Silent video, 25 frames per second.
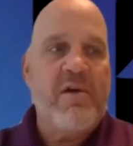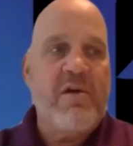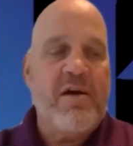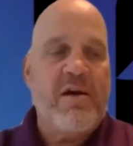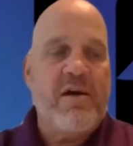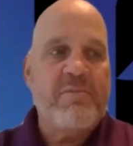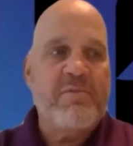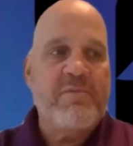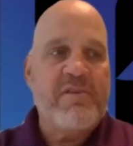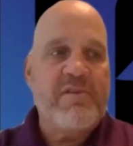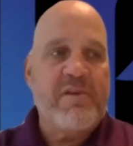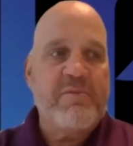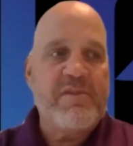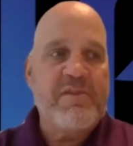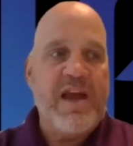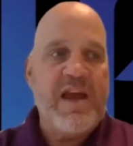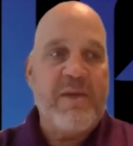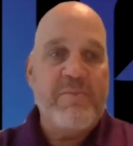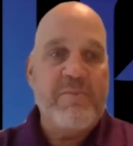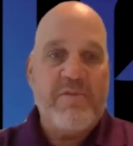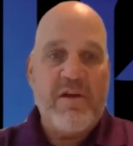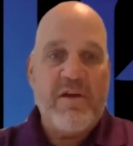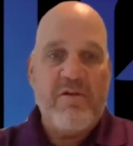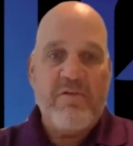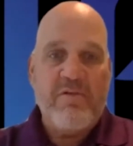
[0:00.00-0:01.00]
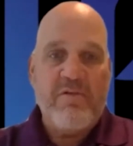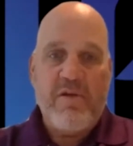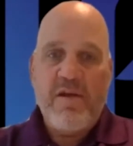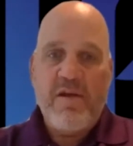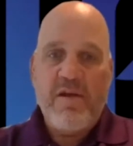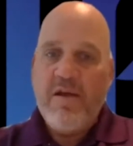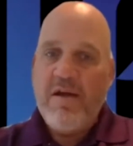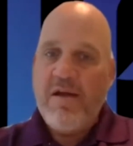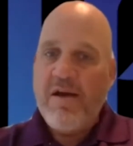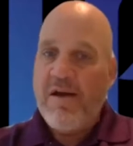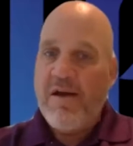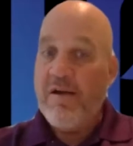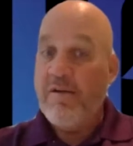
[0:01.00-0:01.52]
sometimes
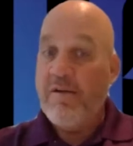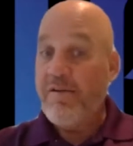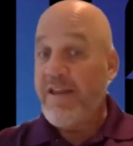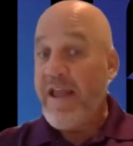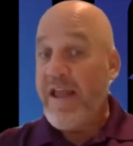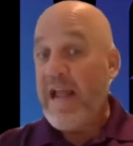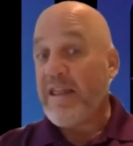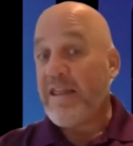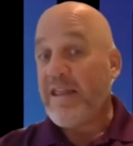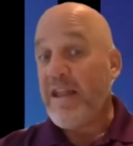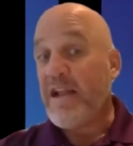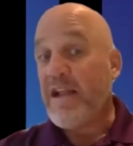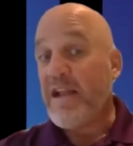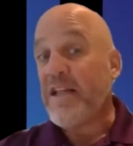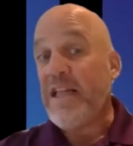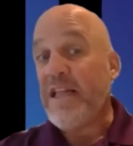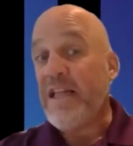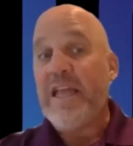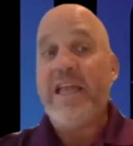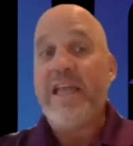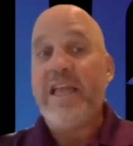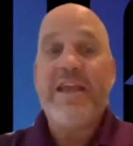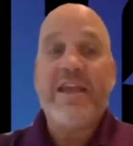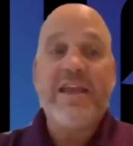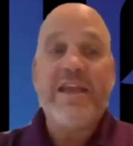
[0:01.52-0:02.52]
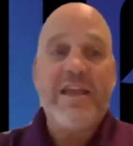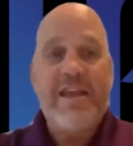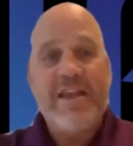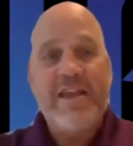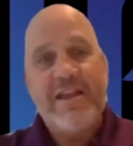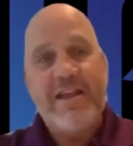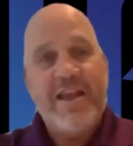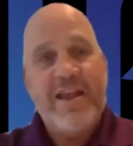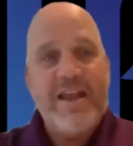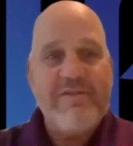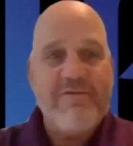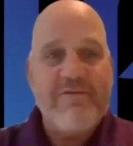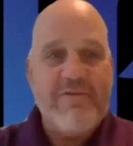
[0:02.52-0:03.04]
aren't
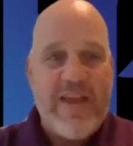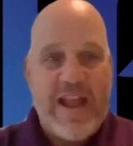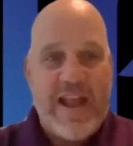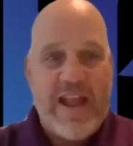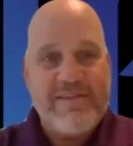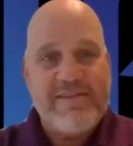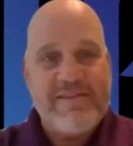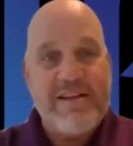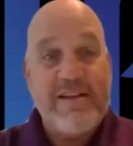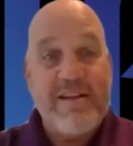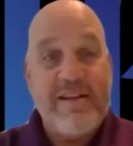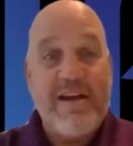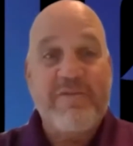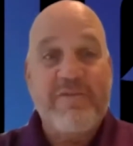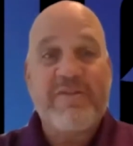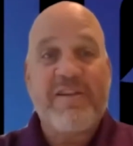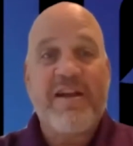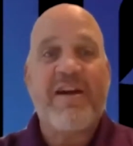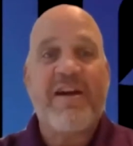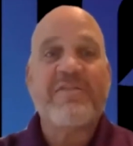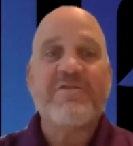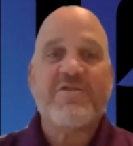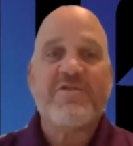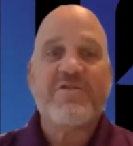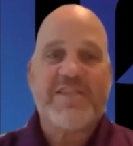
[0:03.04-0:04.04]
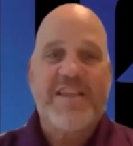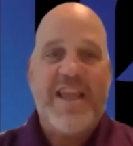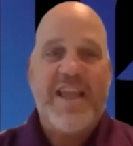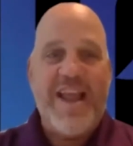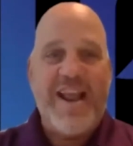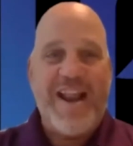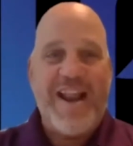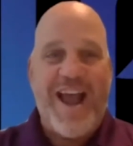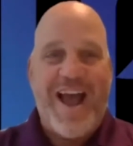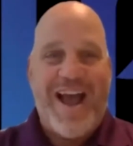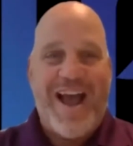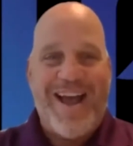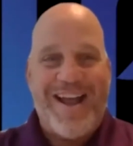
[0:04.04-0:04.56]
technically advanced enough to
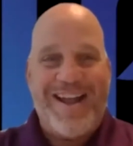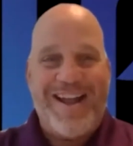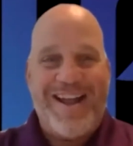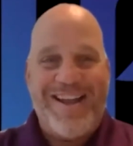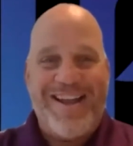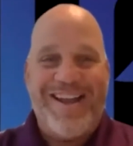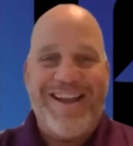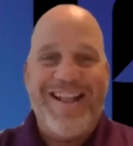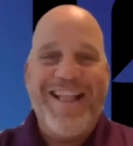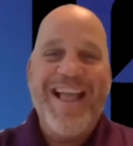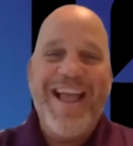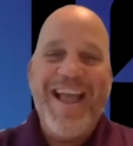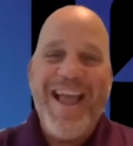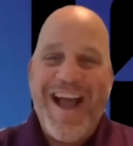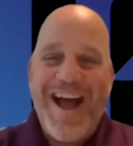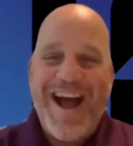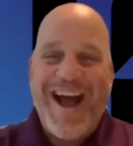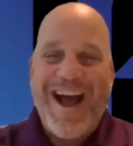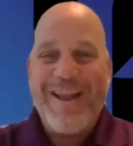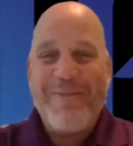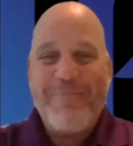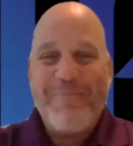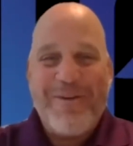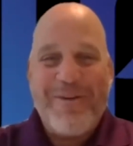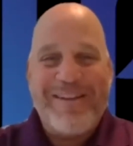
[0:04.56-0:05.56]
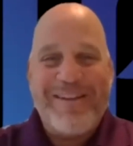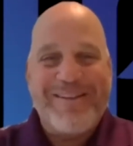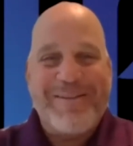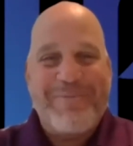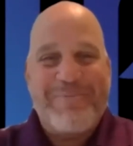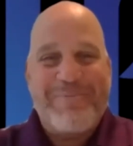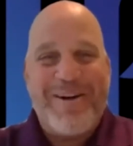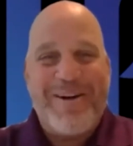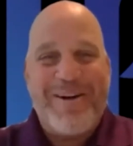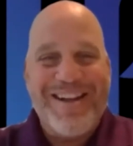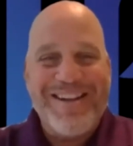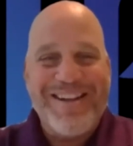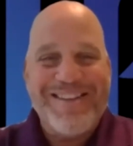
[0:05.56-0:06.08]
understand how to press a
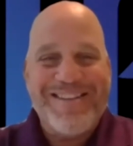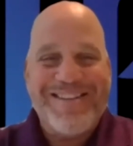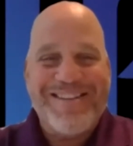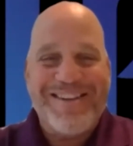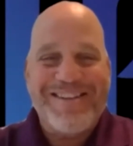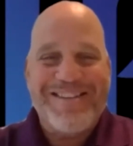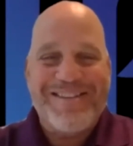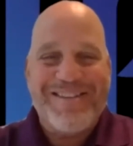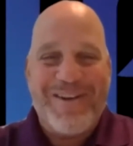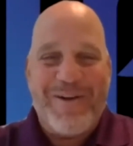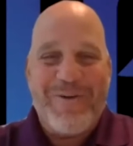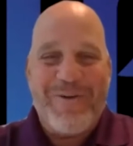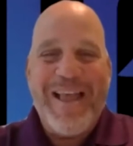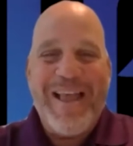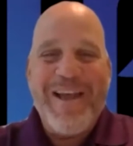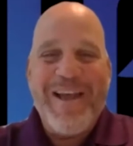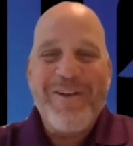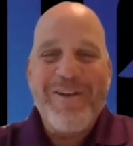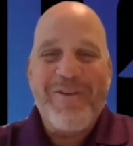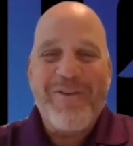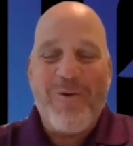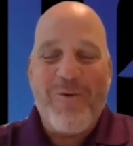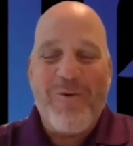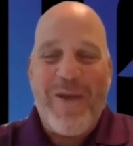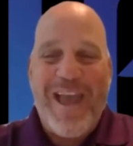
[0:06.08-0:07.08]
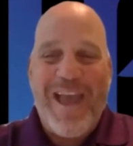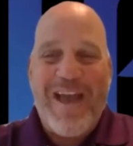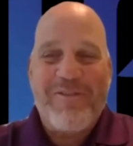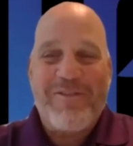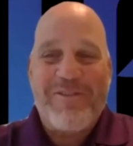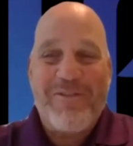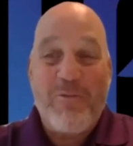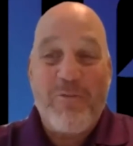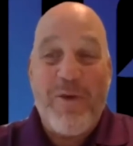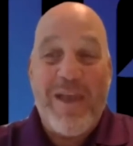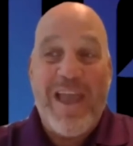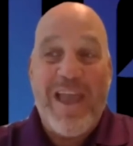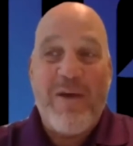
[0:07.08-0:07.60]
button and such. Yeah.
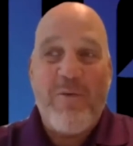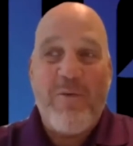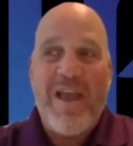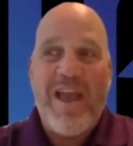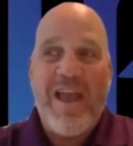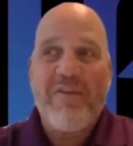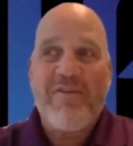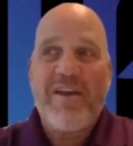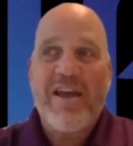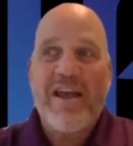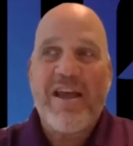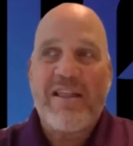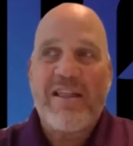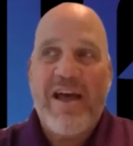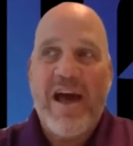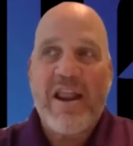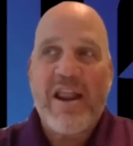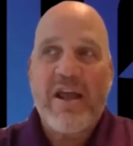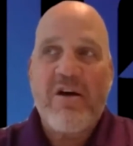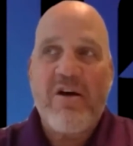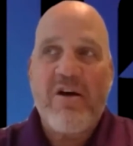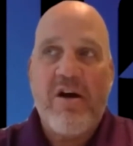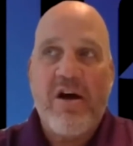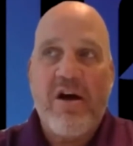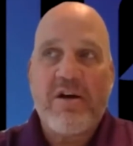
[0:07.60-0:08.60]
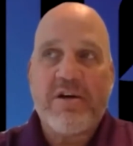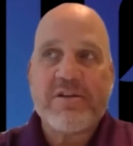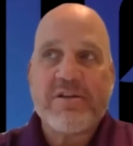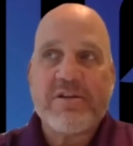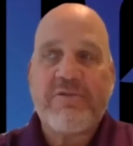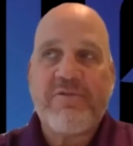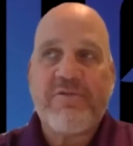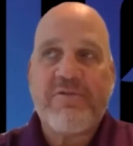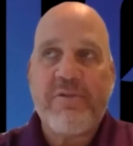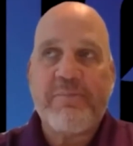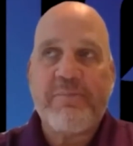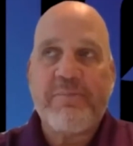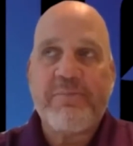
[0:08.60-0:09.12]
So we get a lot of calls
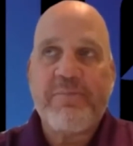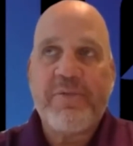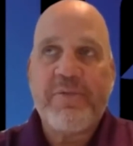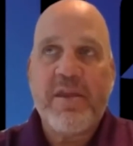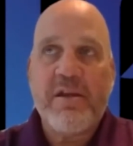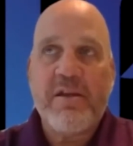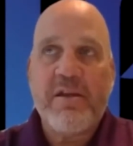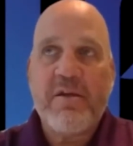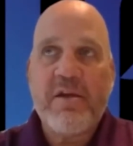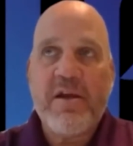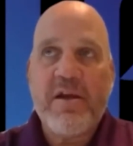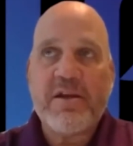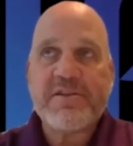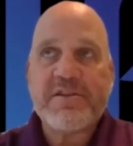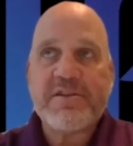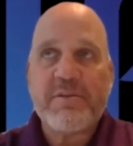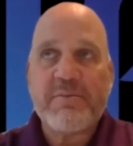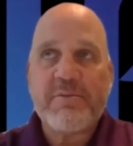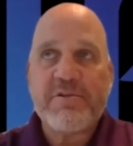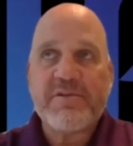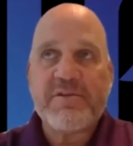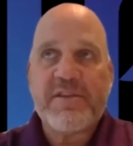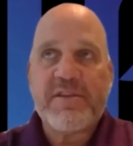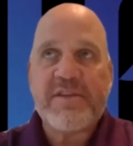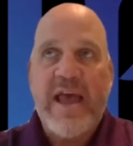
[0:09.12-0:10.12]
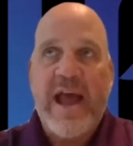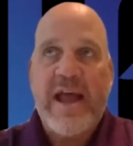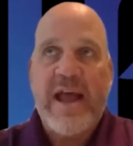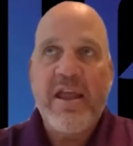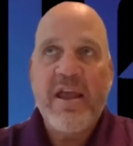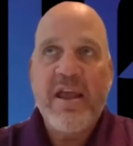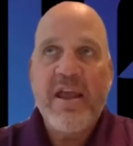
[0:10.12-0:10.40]
from customers that